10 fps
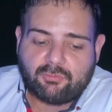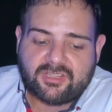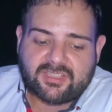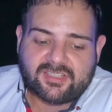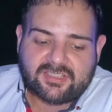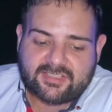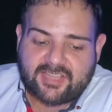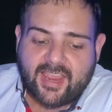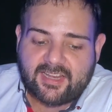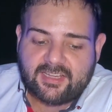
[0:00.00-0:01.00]
with a
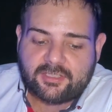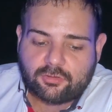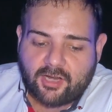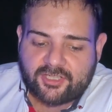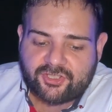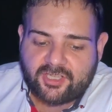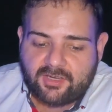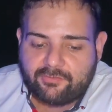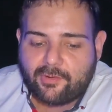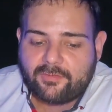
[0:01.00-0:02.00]
cyclic structure
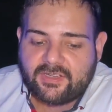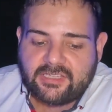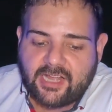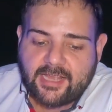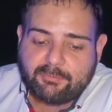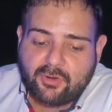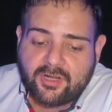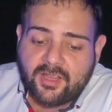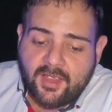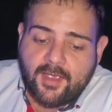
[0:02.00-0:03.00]
involving carbon,